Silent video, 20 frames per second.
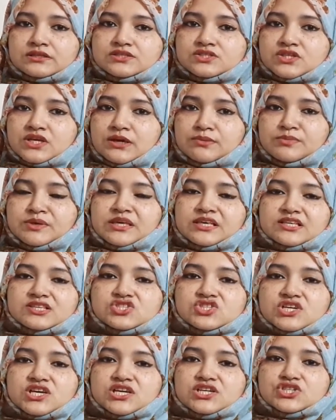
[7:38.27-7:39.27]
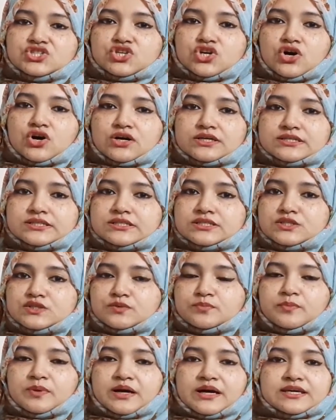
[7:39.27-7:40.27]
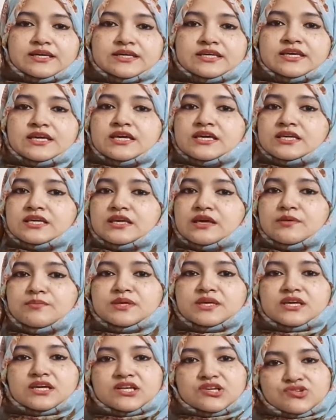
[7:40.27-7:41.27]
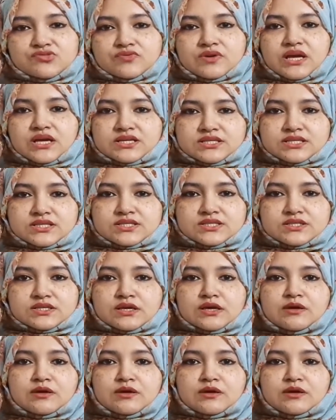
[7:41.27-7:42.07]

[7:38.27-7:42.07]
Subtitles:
chemical change occurs by chemical reactions.